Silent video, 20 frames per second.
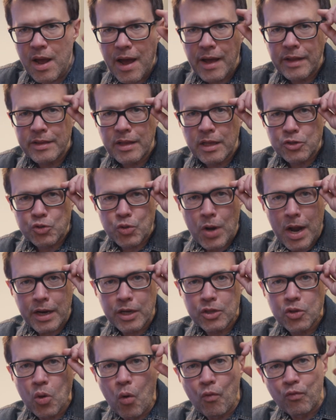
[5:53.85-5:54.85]
and then
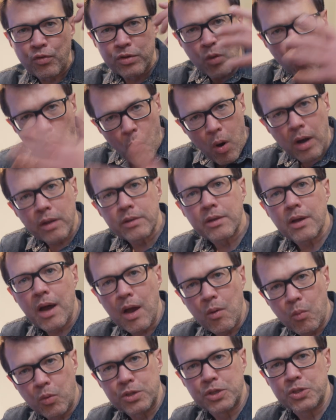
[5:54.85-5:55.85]
drag it over the one
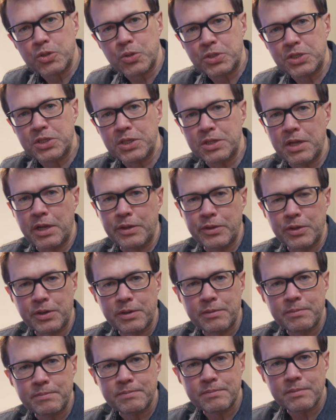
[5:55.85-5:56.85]
I want it to sit
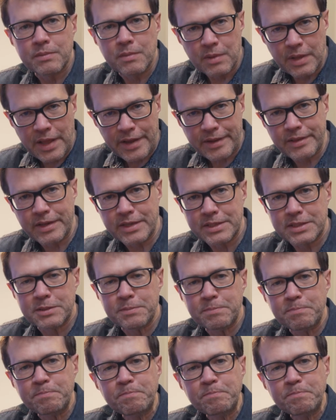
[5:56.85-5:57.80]
under, like this.